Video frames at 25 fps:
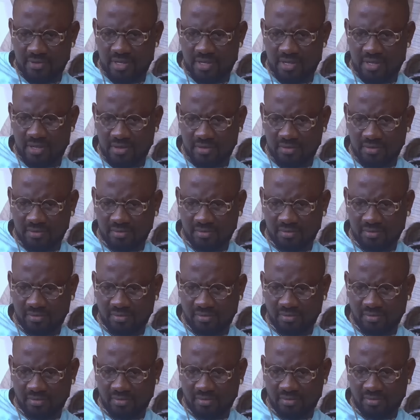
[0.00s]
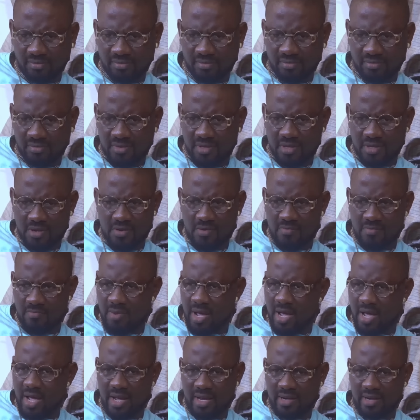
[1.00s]
her, no
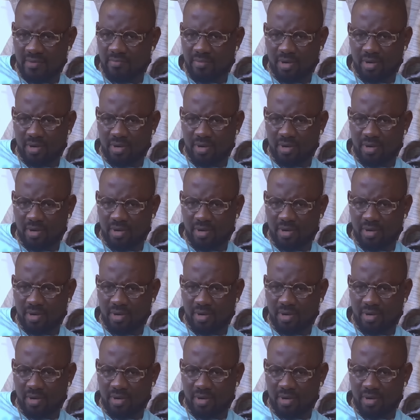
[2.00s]
man